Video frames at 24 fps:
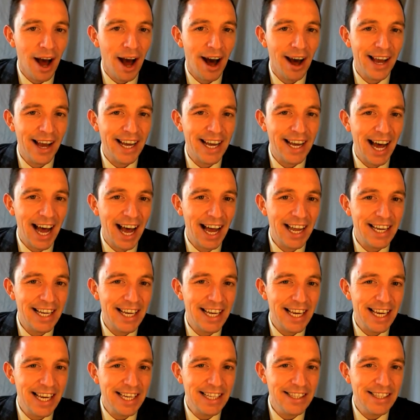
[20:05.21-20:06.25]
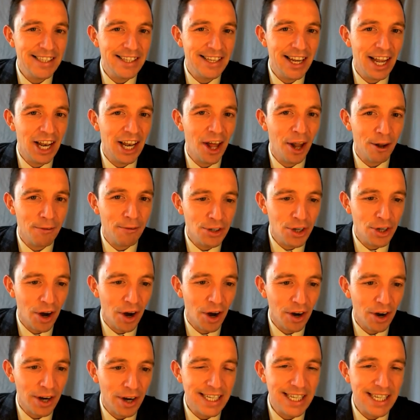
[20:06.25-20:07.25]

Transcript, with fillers: I can't eat a lot of chocolate.